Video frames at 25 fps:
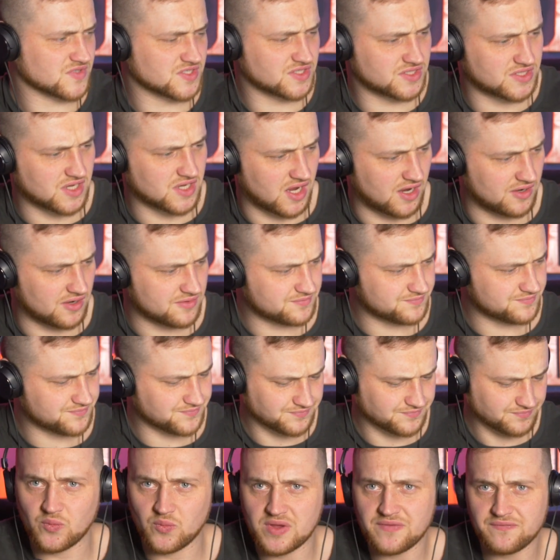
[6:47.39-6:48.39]
So
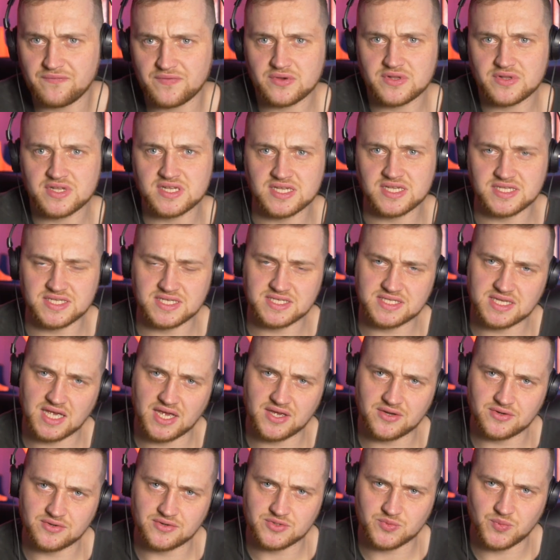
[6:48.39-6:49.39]
we filled in the
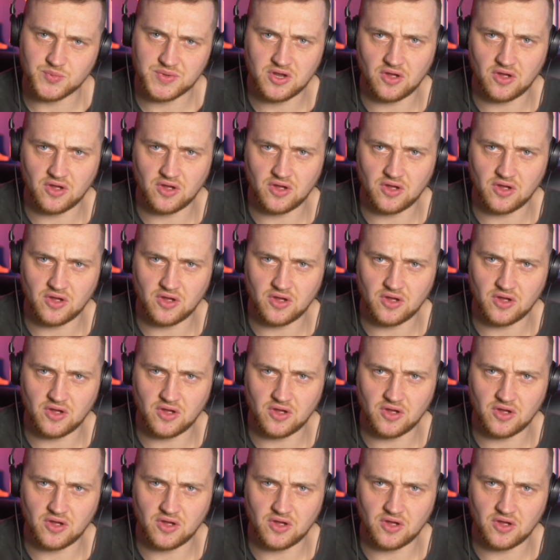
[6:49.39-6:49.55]
details.